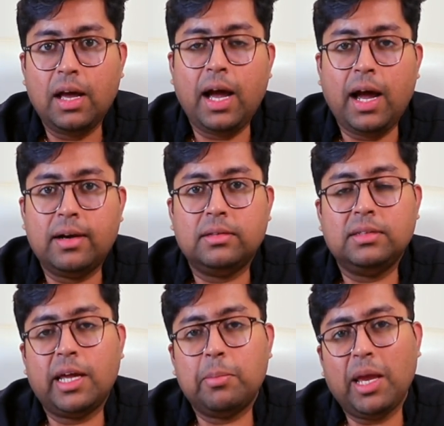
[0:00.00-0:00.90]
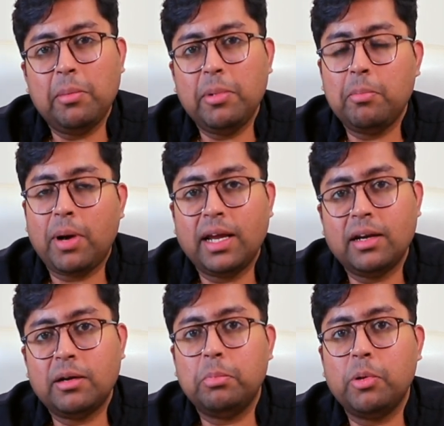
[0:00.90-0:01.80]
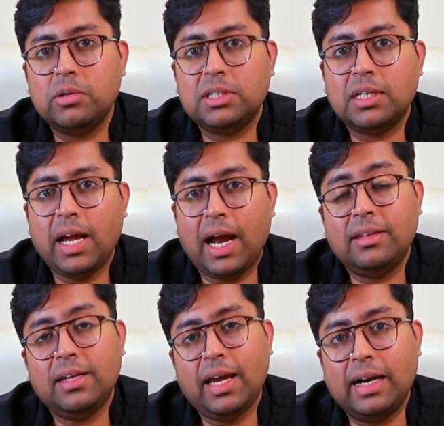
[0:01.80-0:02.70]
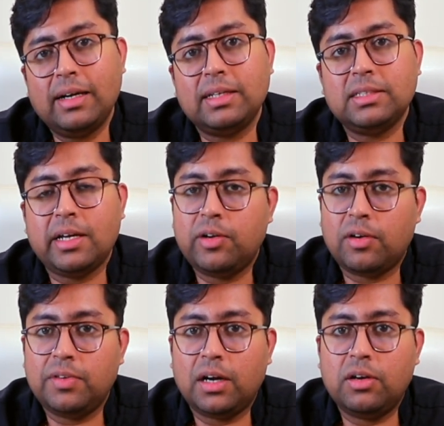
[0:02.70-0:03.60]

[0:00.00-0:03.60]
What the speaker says: And there may be minor bruising at the entry site of that